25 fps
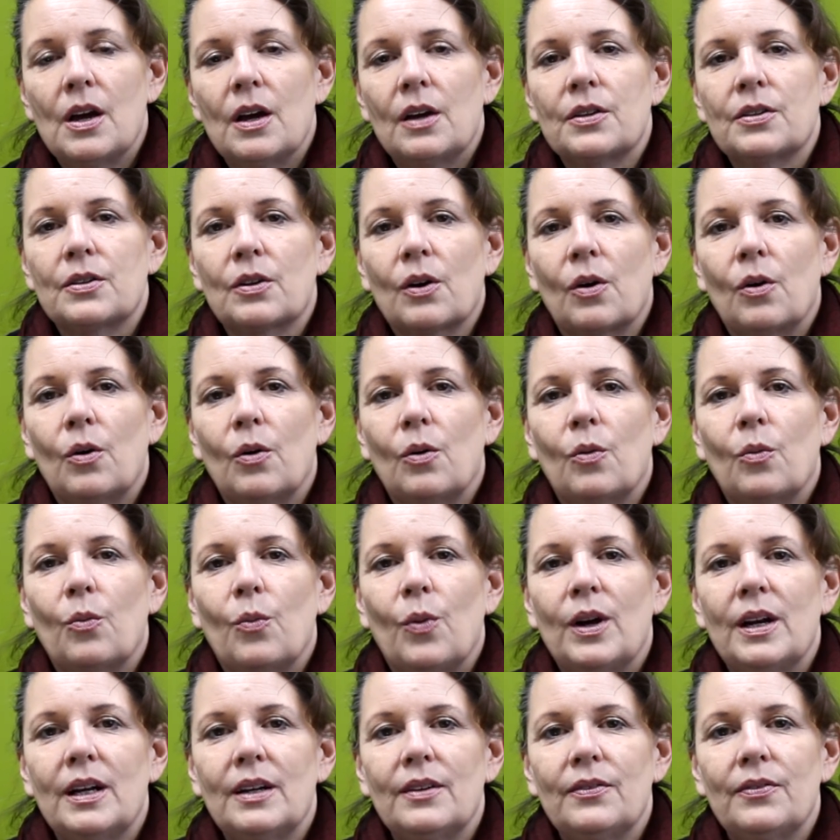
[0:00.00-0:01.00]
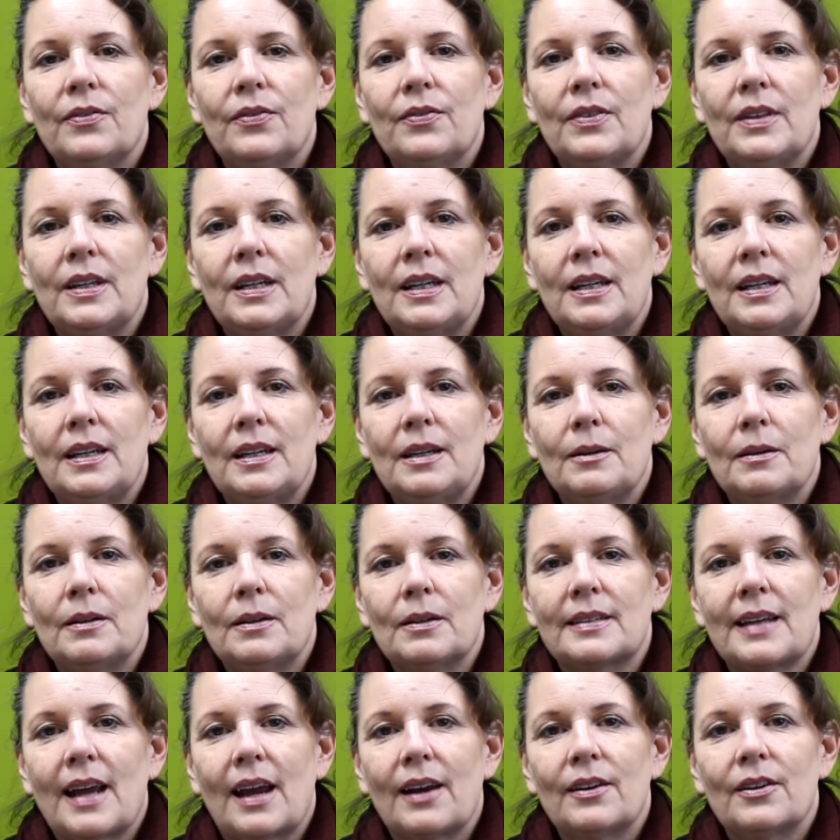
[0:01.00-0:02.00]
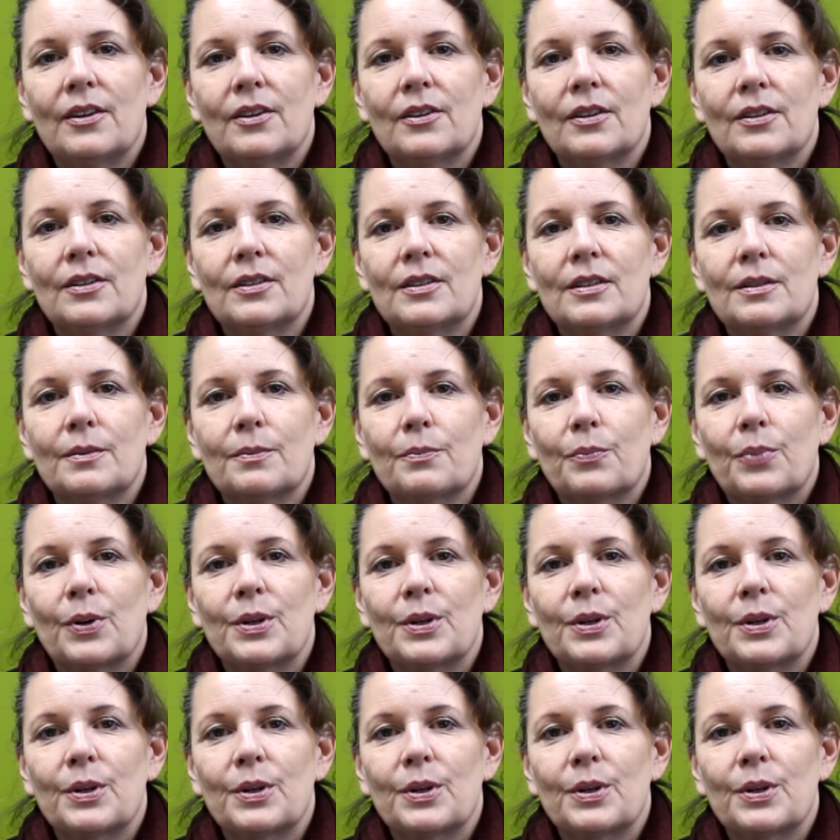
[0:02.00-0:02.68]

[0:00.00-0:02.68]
So one of the standard